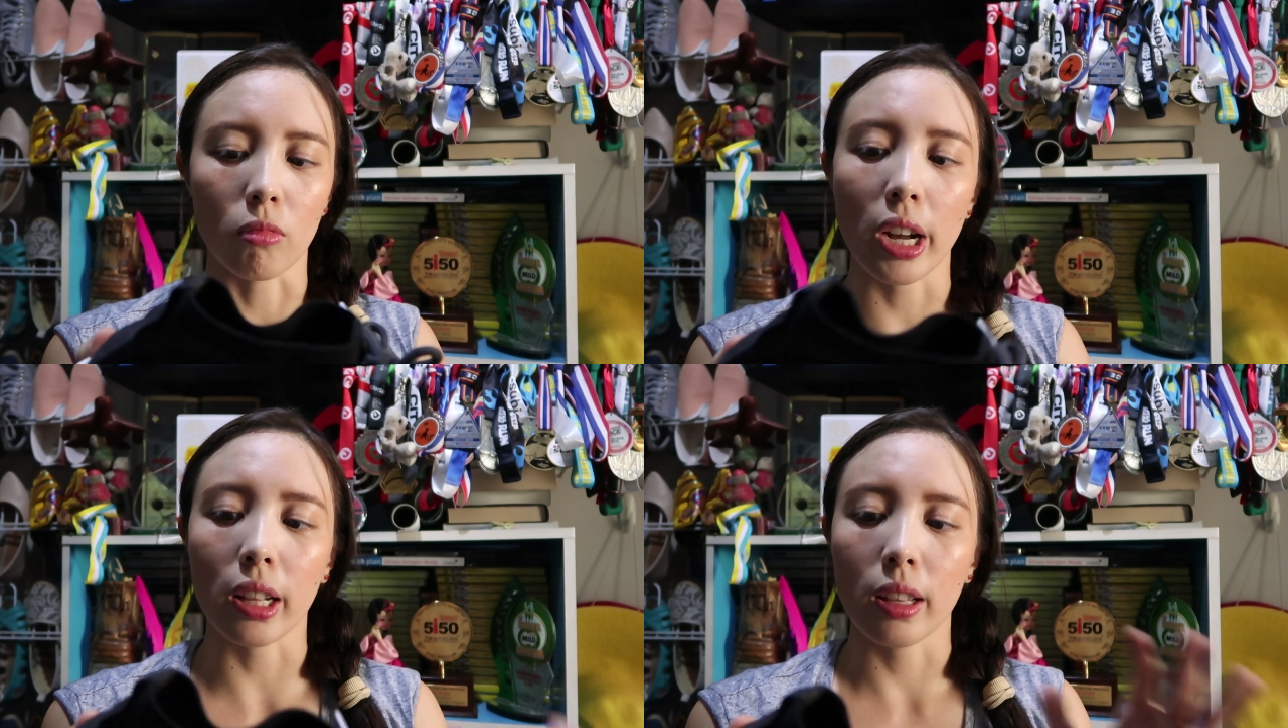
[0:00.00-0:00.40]

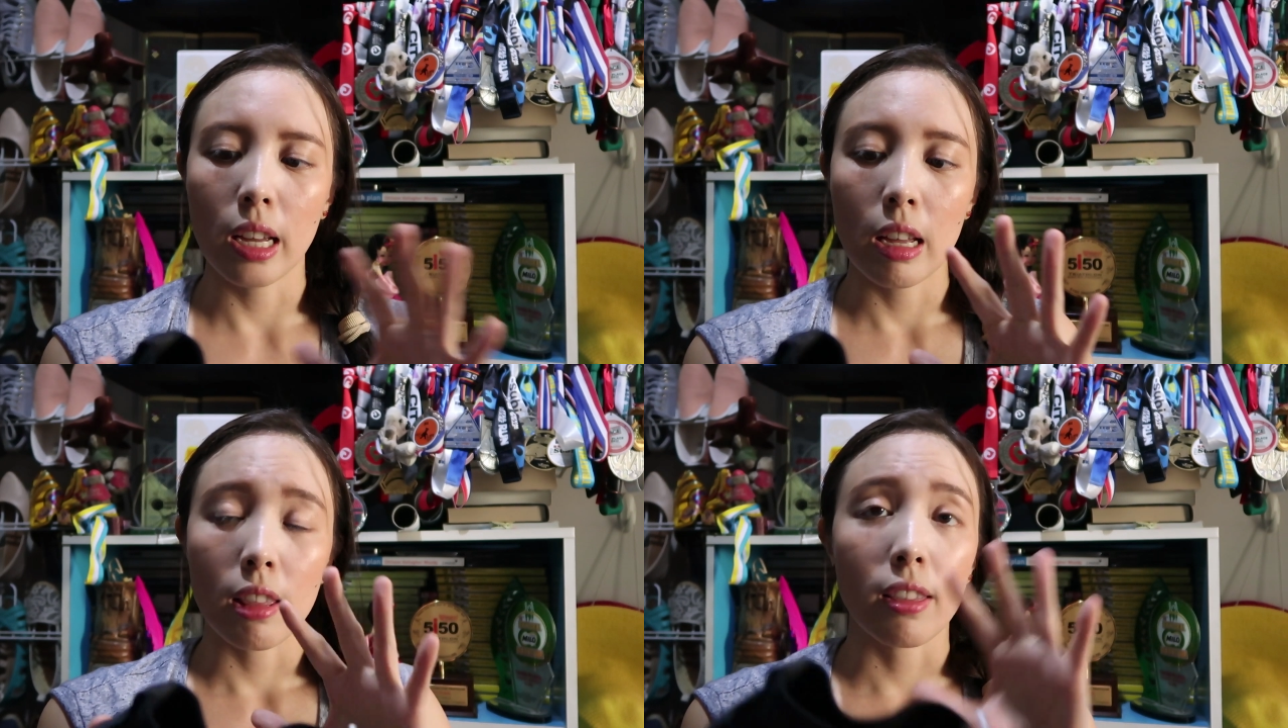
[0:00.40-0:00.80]
Well,
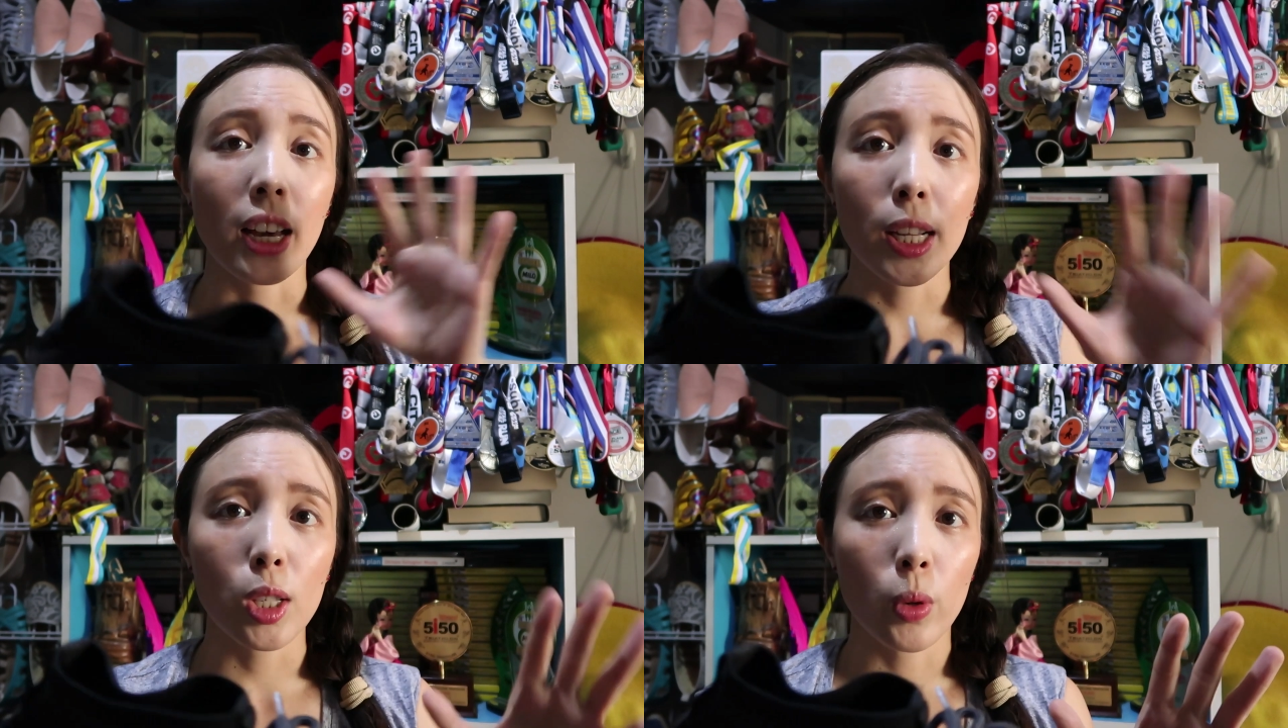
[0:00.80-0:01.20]

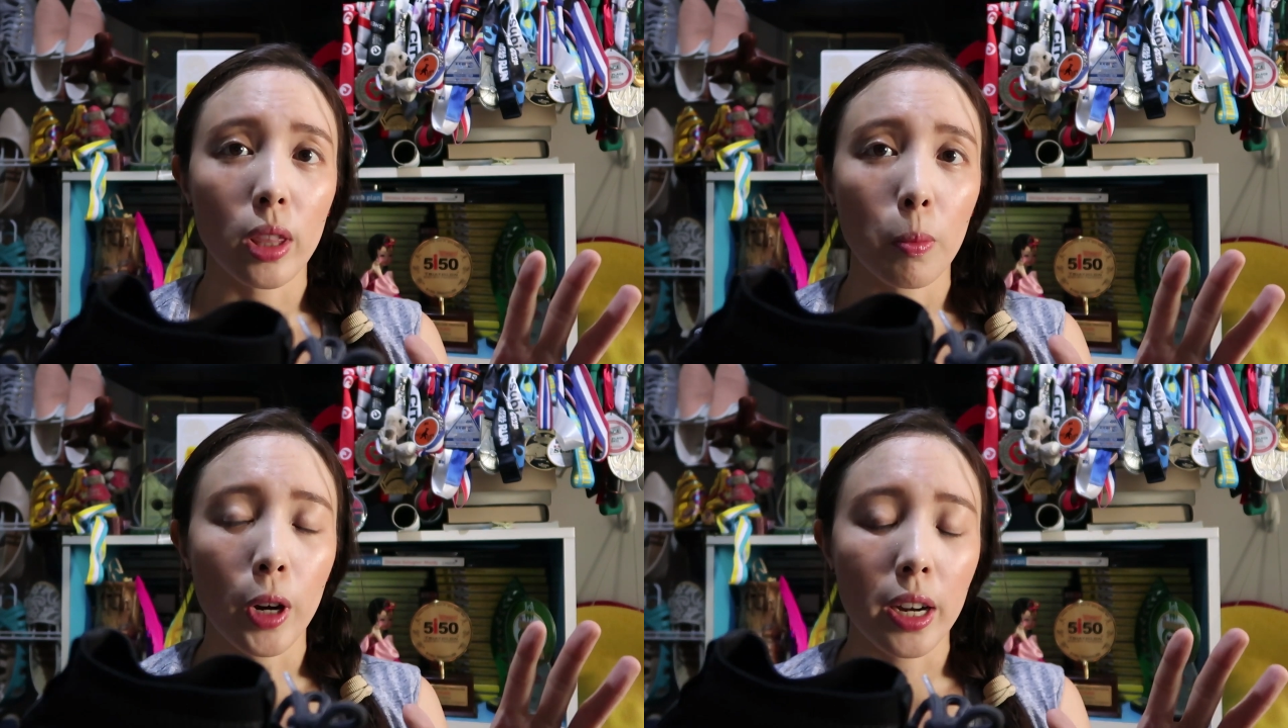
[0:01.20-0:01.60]
that's
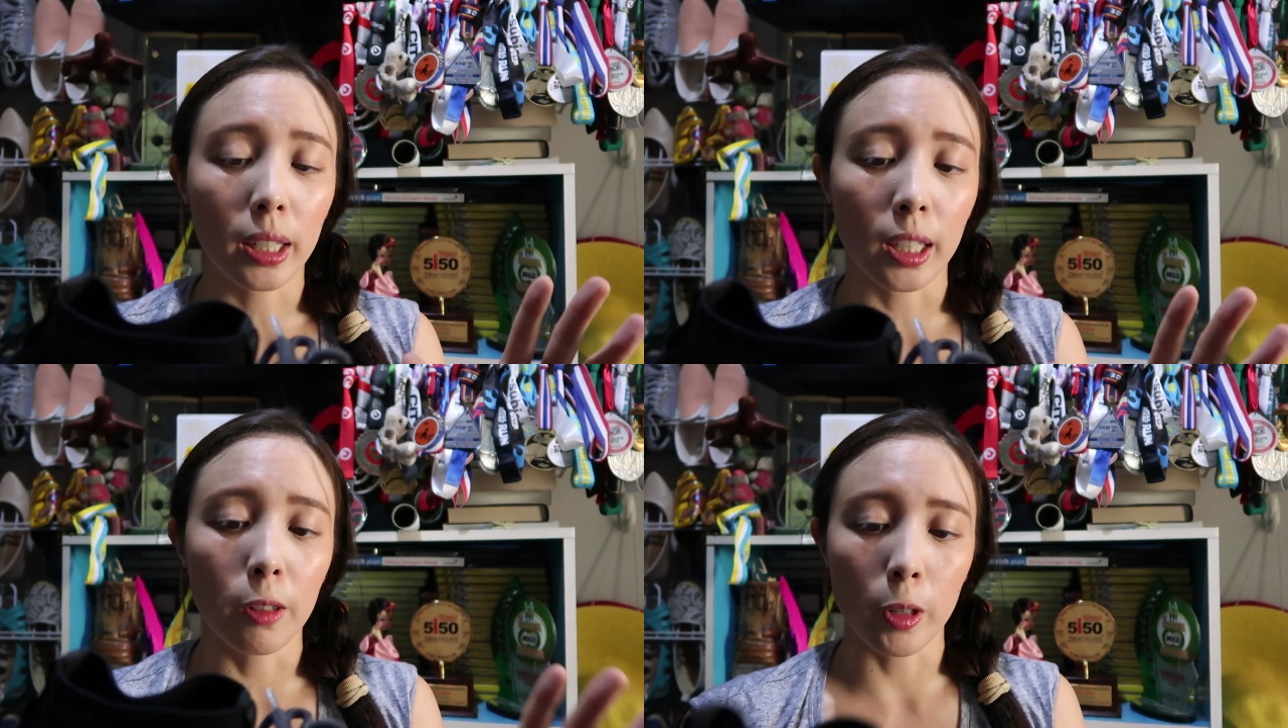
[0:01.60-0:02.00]
what the
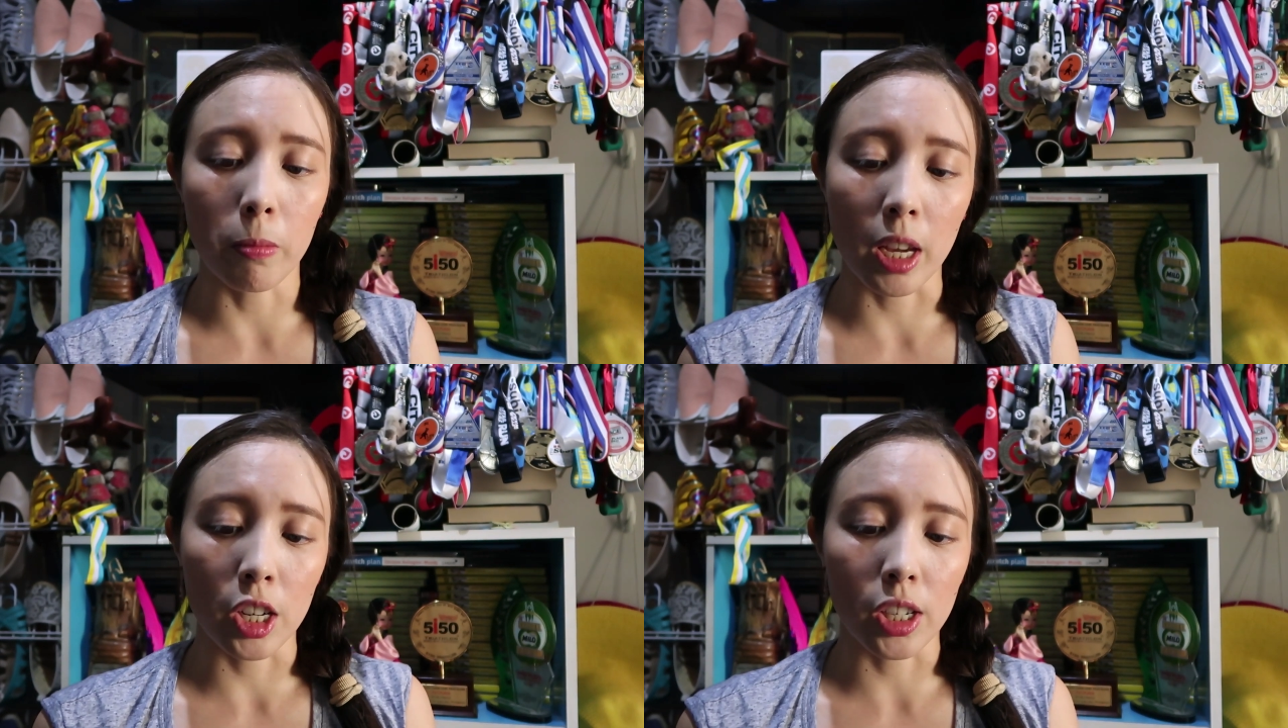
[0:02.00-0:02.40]
product
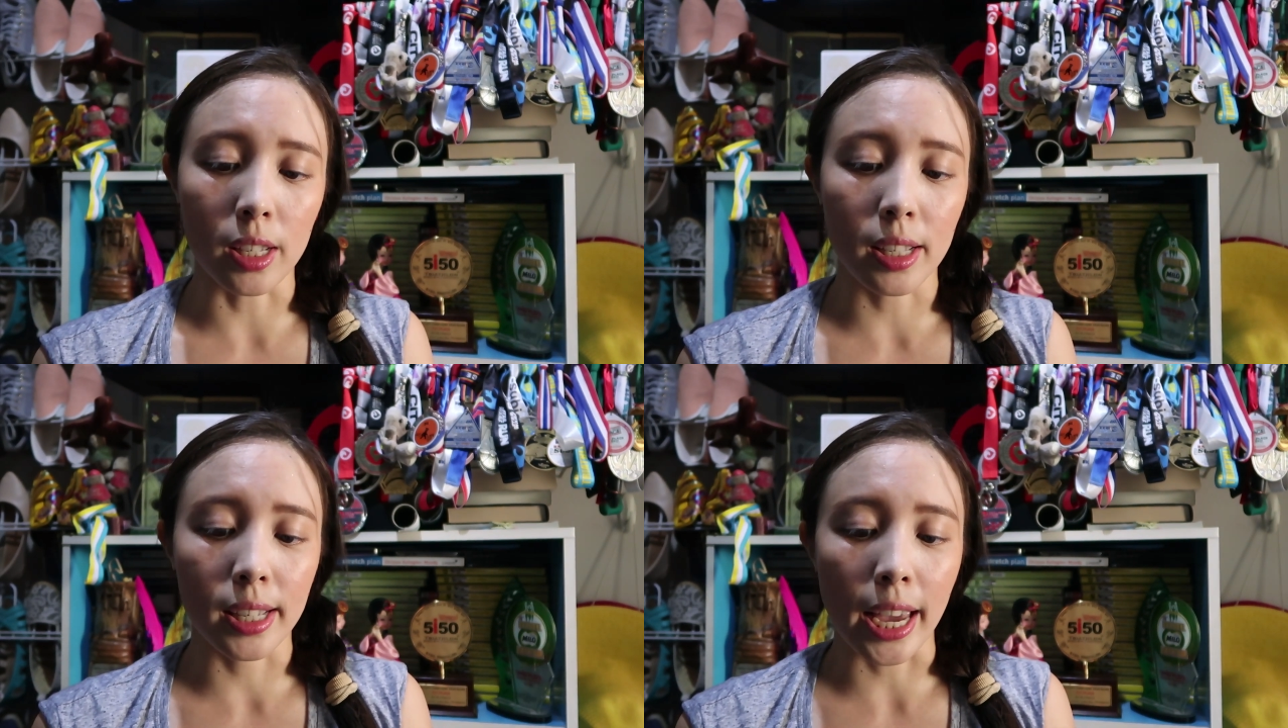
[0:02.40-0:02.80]

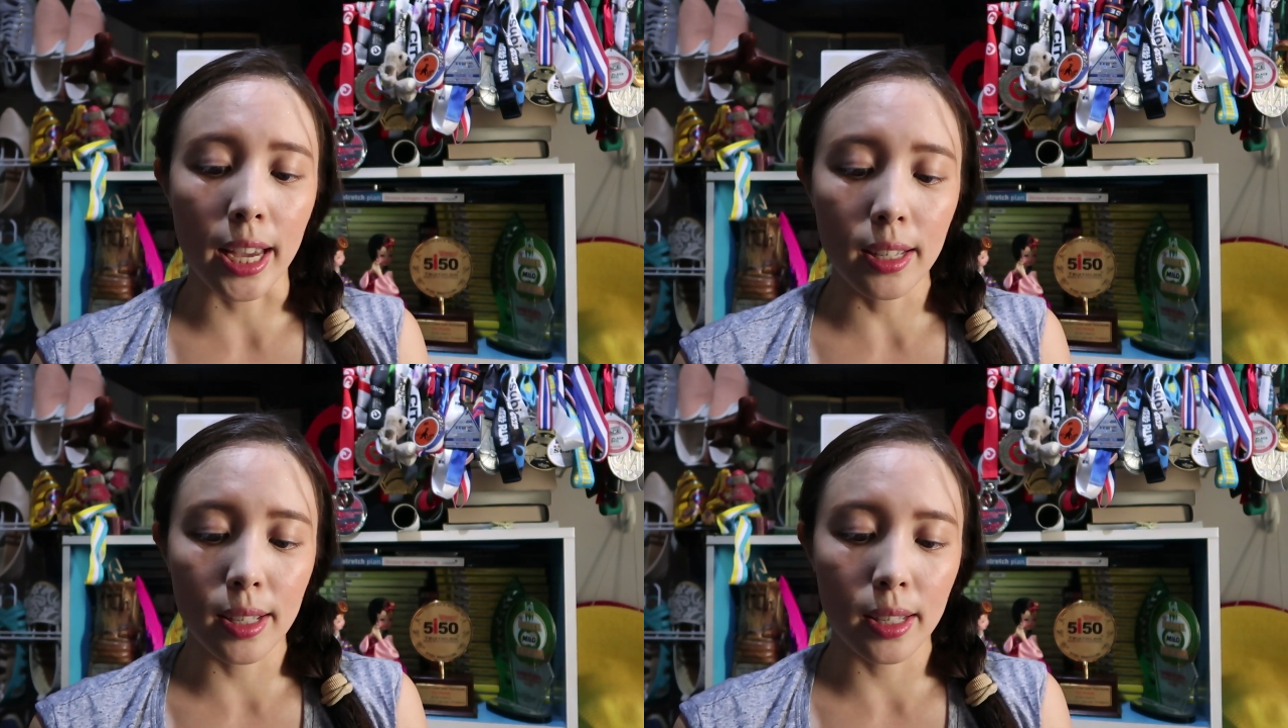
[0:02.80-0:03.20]
information
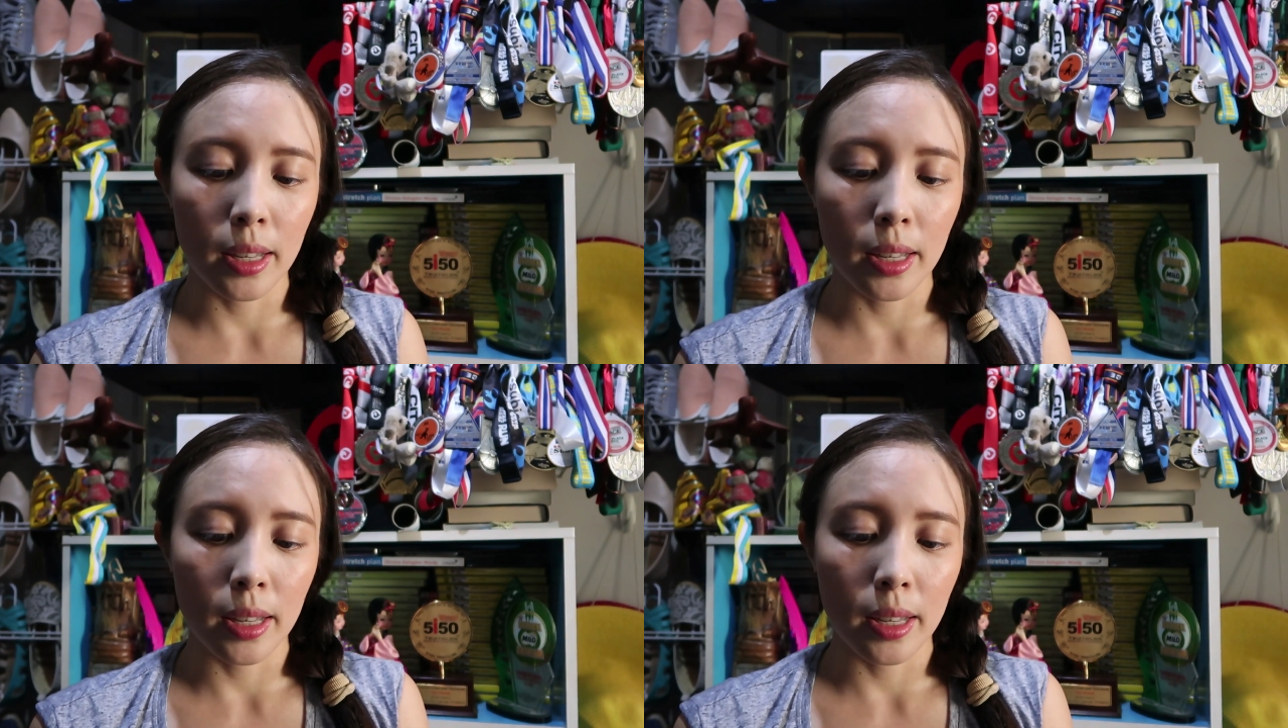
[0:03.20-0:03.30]
says.